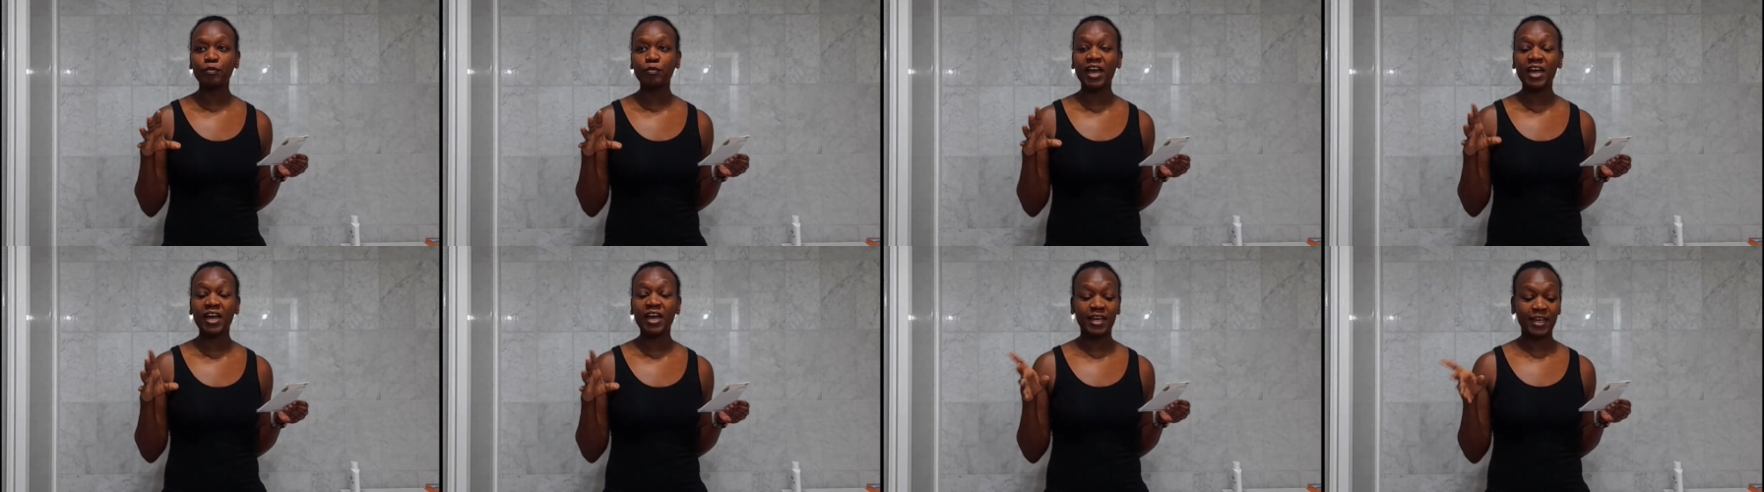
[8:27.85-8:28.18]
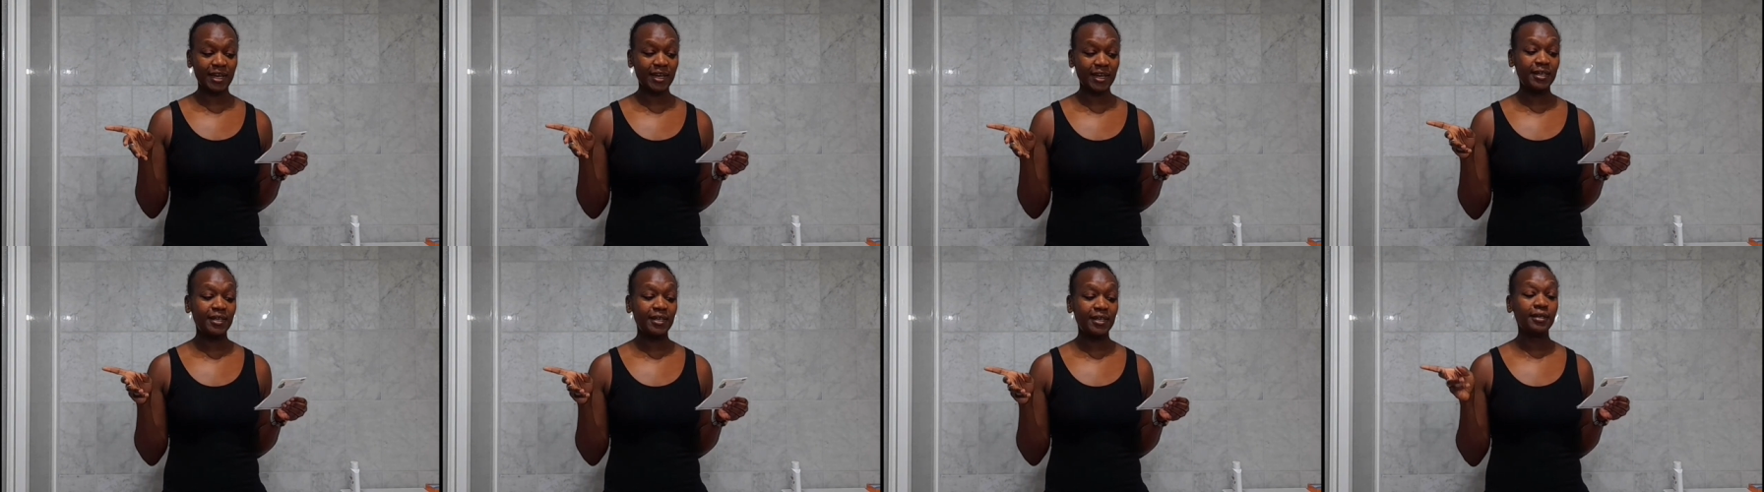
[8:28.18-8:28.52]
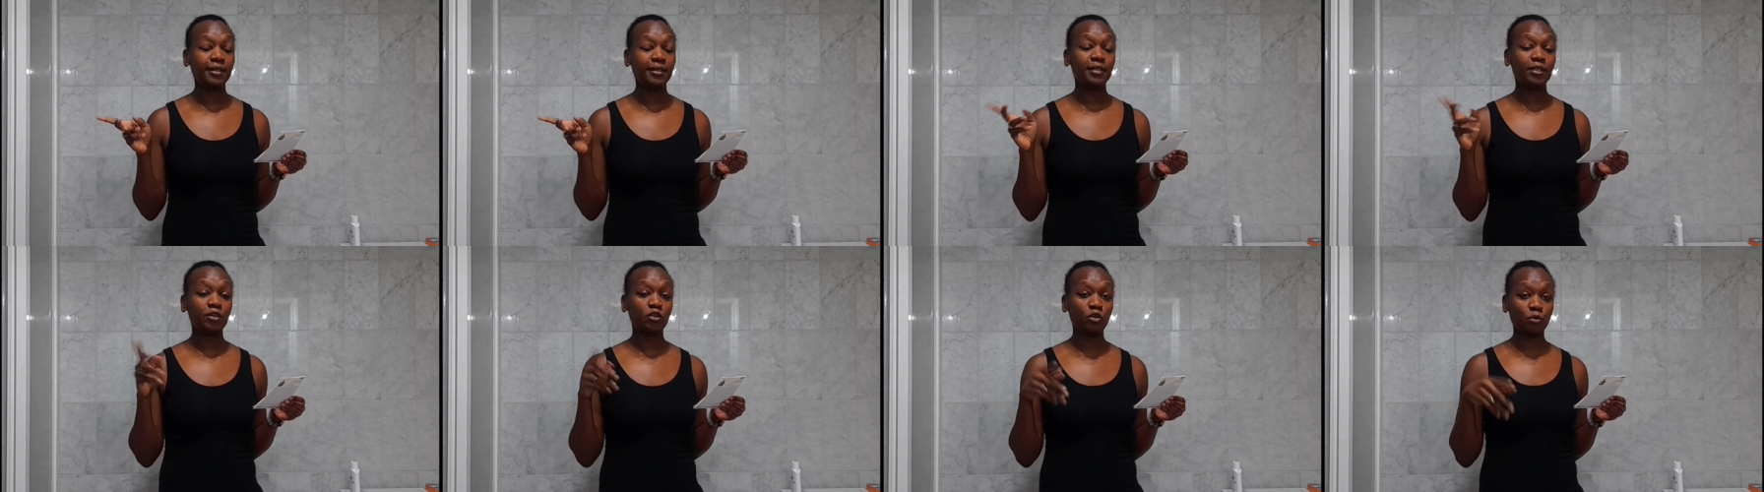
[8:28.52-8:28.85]
again,
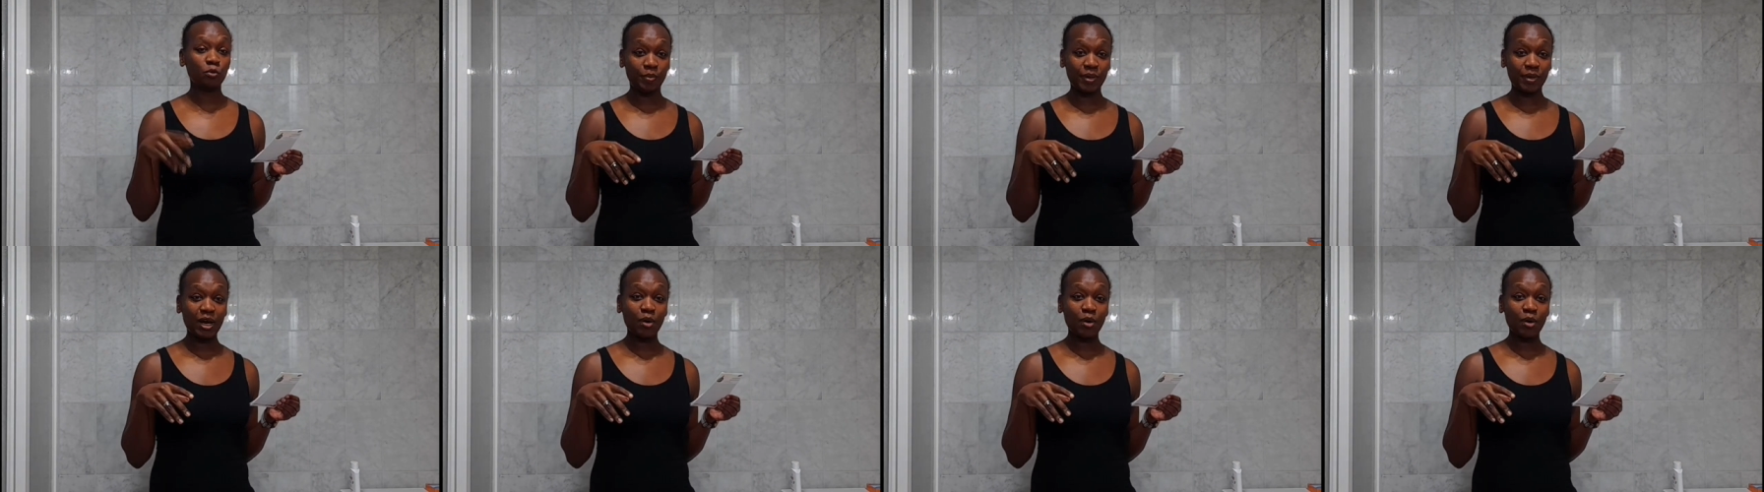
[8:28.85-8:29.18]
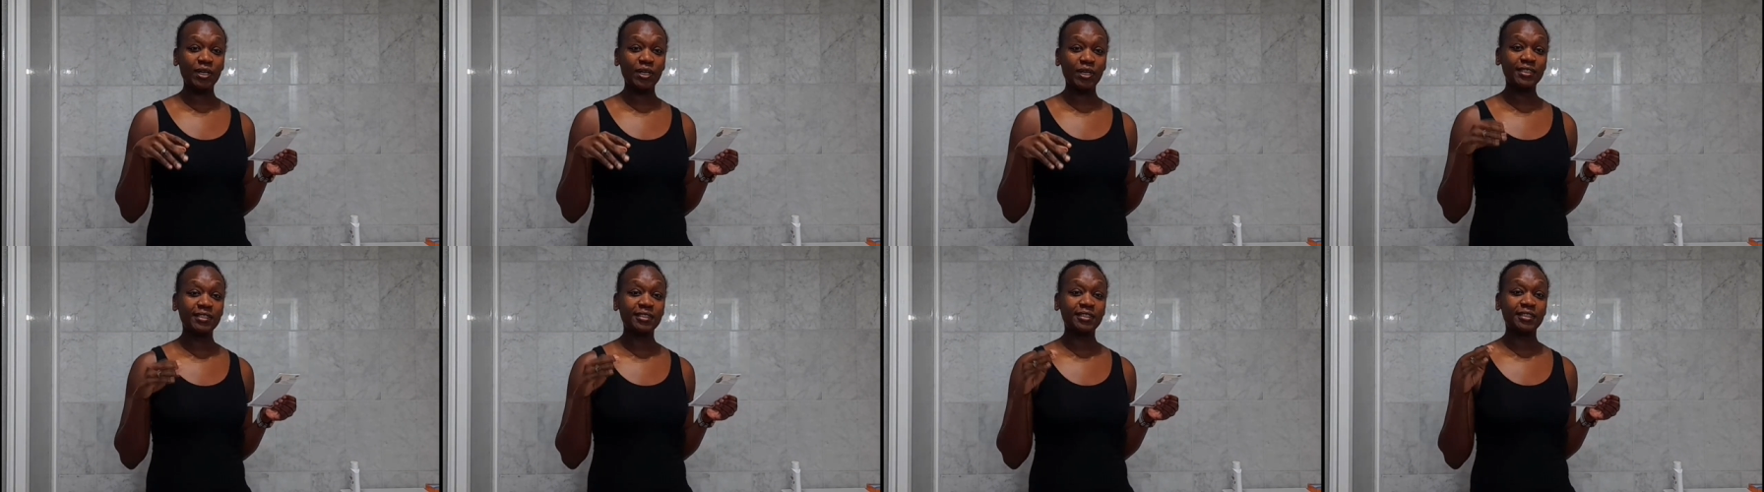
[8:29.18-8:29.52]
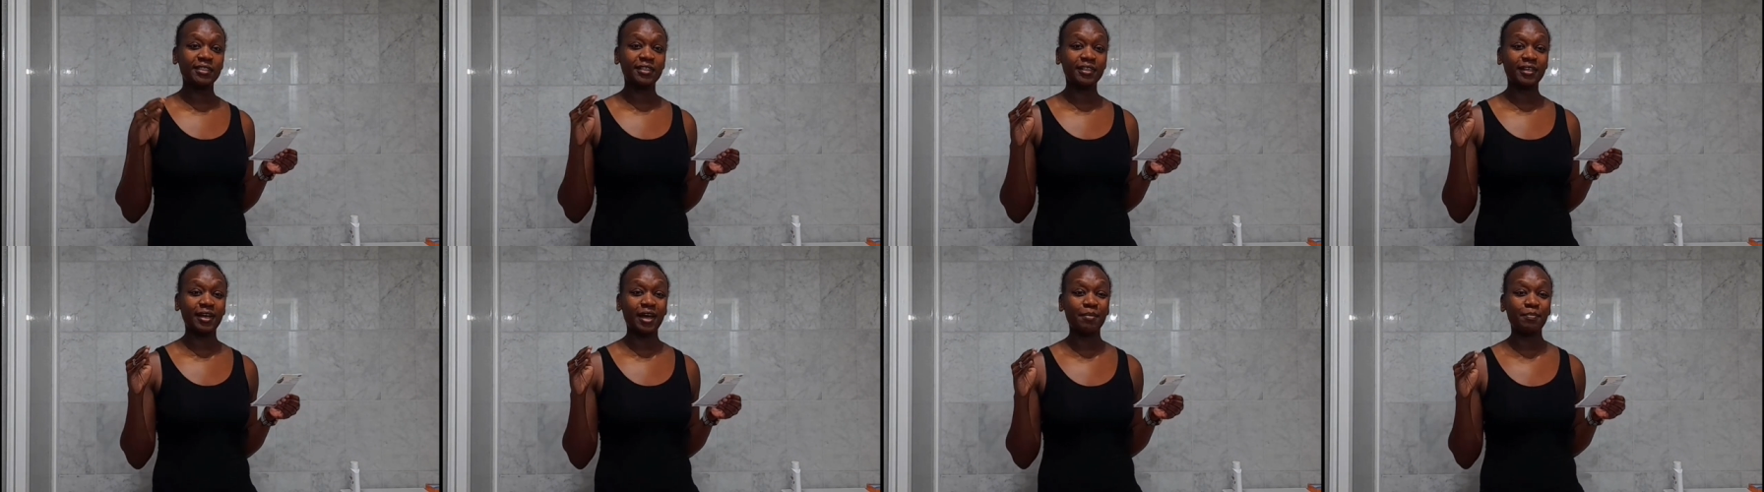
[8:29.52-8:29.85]
you know, pair world, I
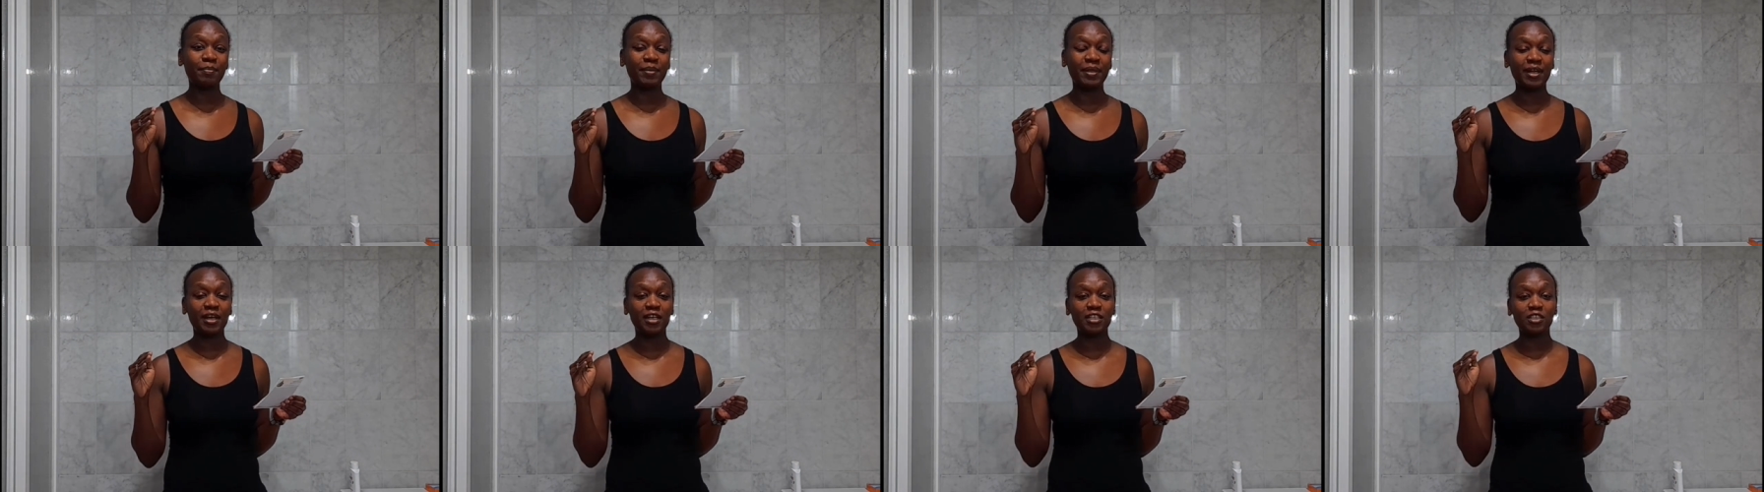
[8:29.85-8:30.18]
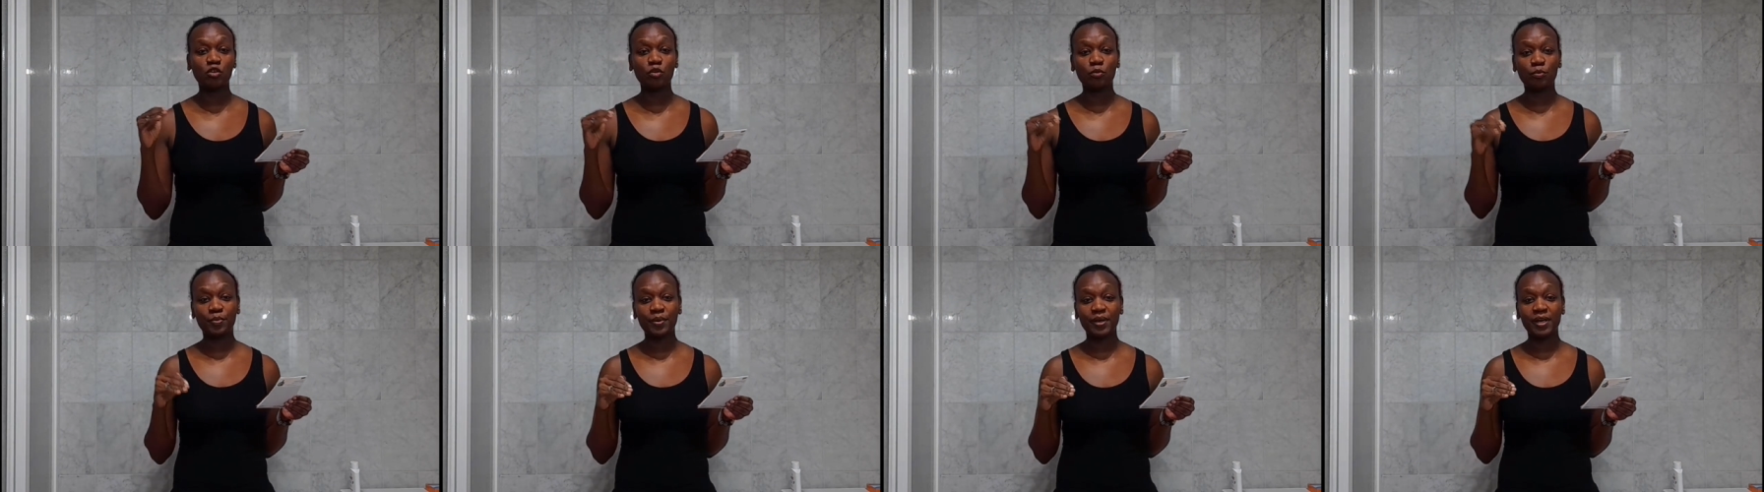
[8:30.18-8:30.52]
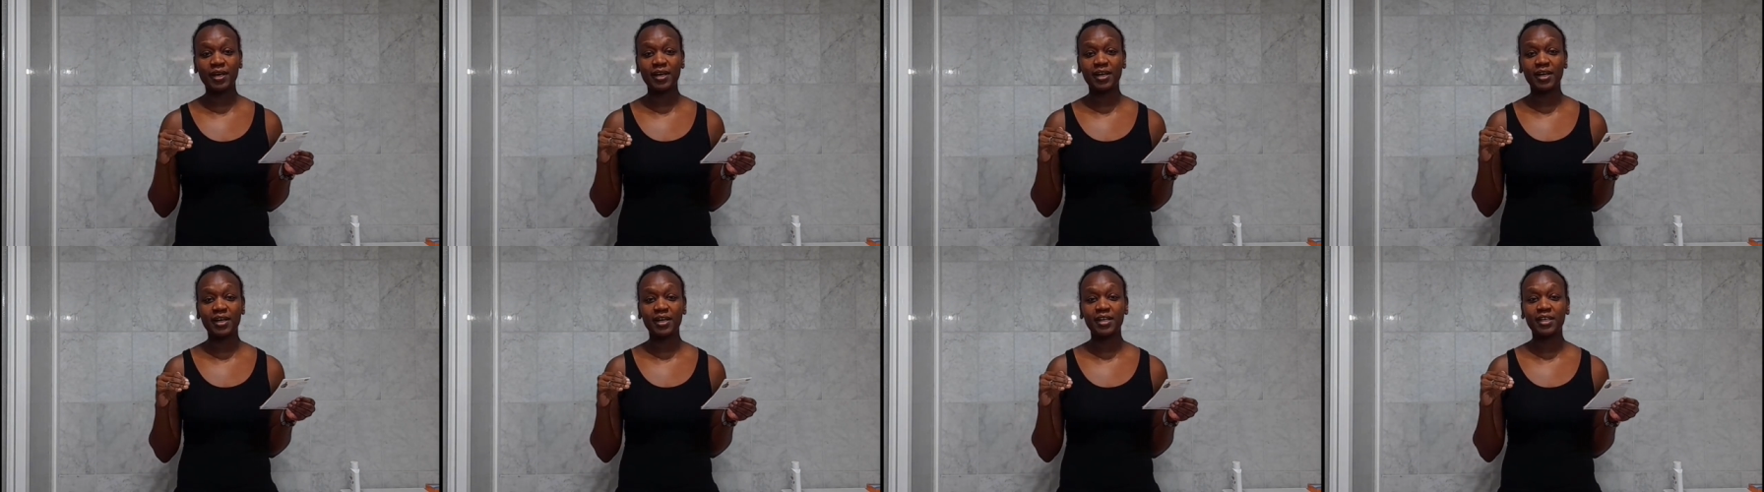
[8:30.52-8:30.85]
applied as an au pair
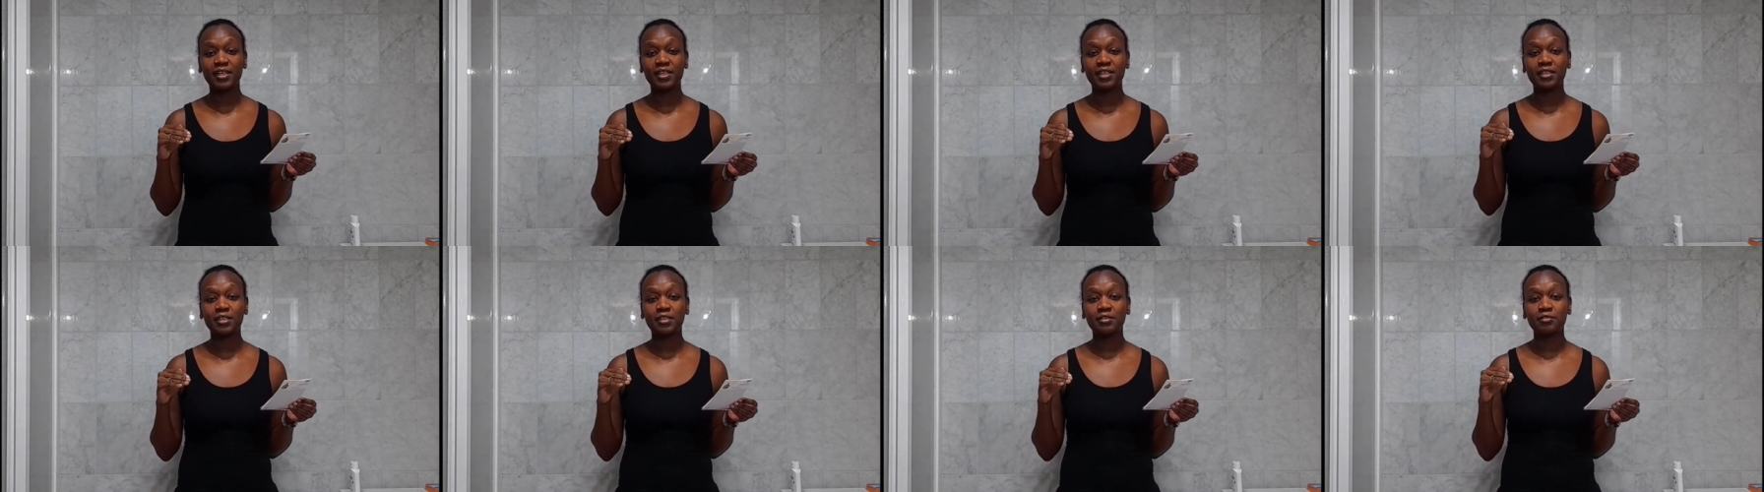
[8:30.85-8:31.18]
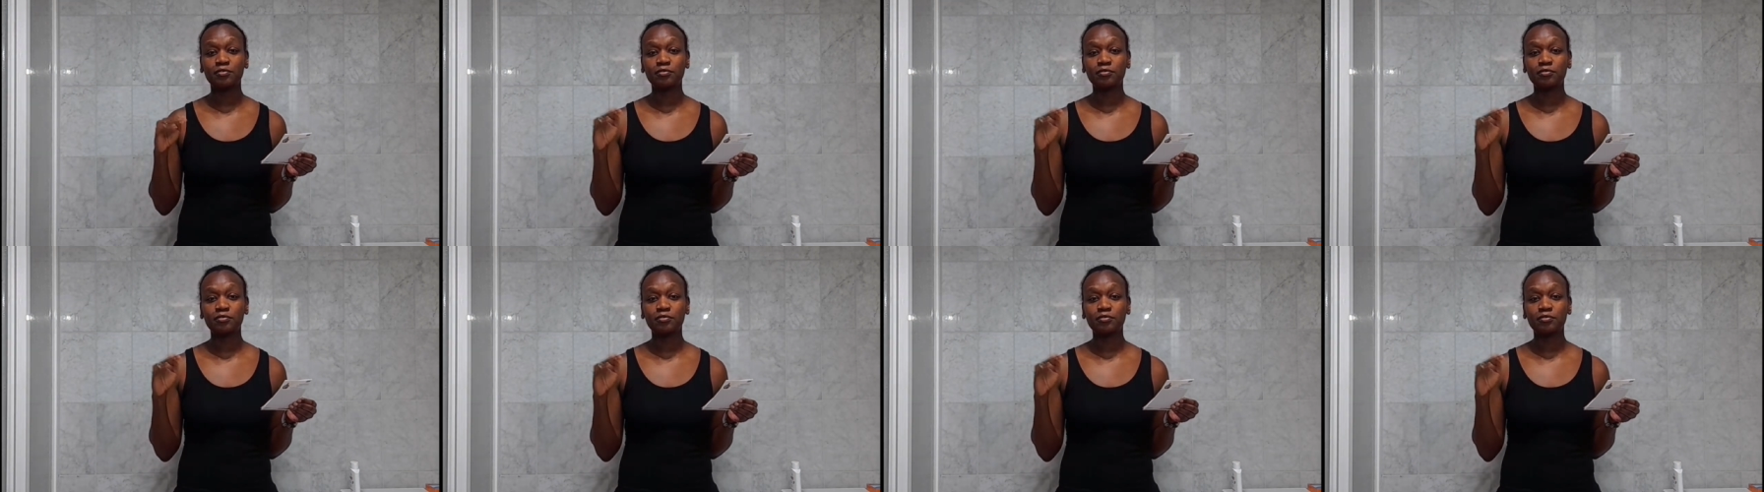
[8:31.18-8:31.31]
uh,